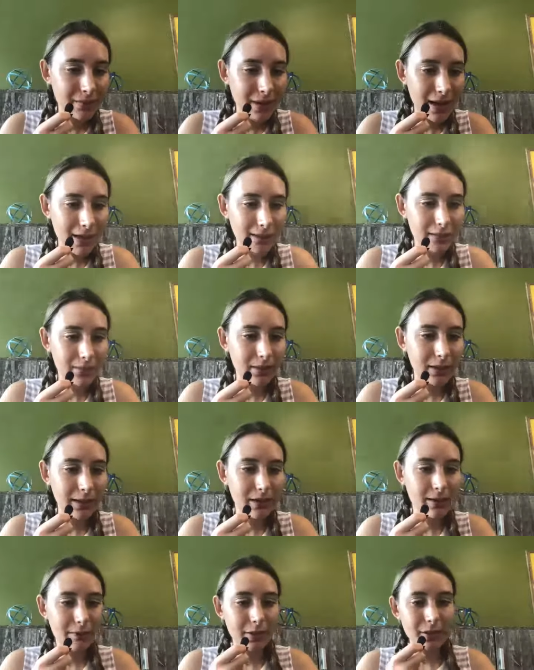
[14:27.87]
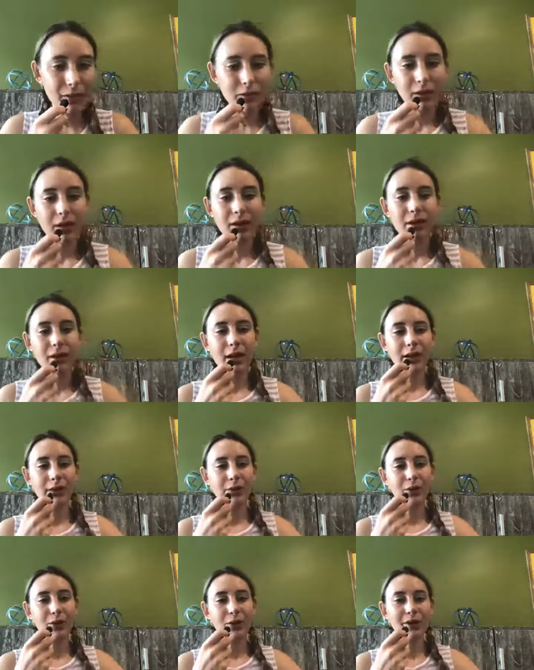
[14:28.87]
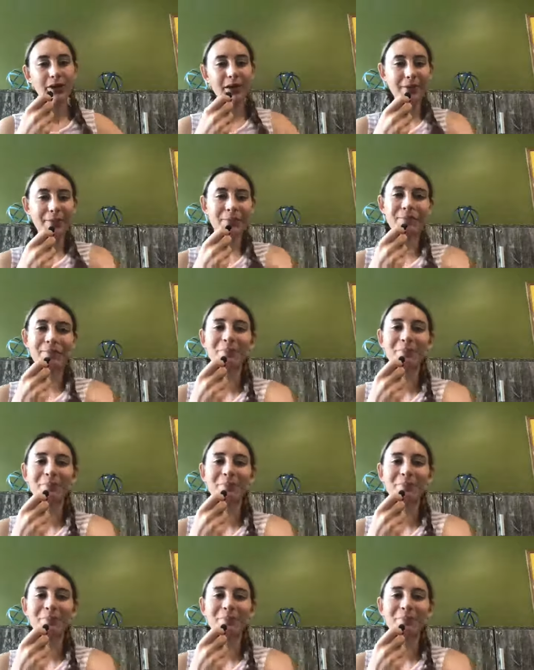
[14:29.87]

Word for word: past will let go of you. I totally,